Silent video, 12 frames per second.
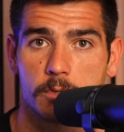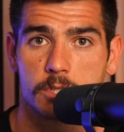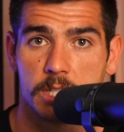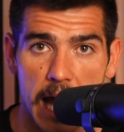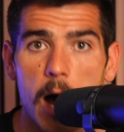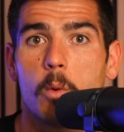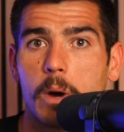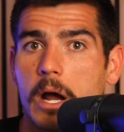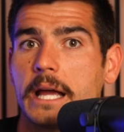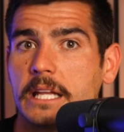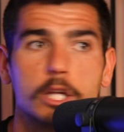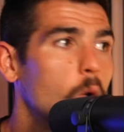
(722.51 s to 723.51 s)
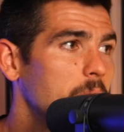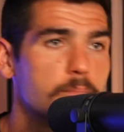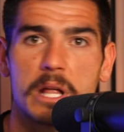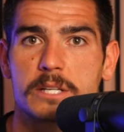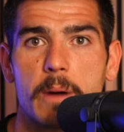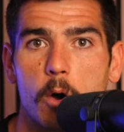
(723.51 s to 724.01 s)
to now where I can go and
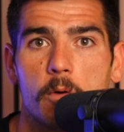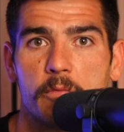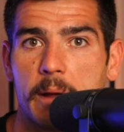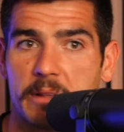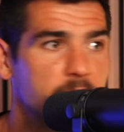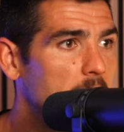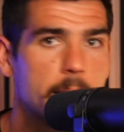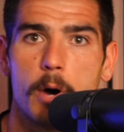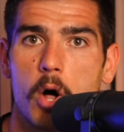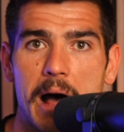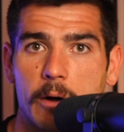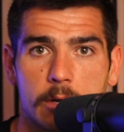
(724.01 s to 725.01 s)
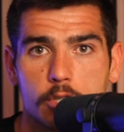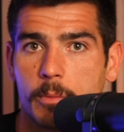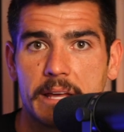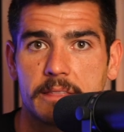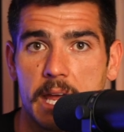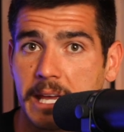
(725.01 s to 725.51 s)
bless my whole family, fly them all out here, do
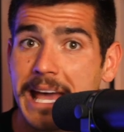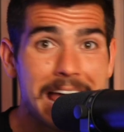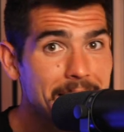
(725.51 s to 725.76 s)
my thing.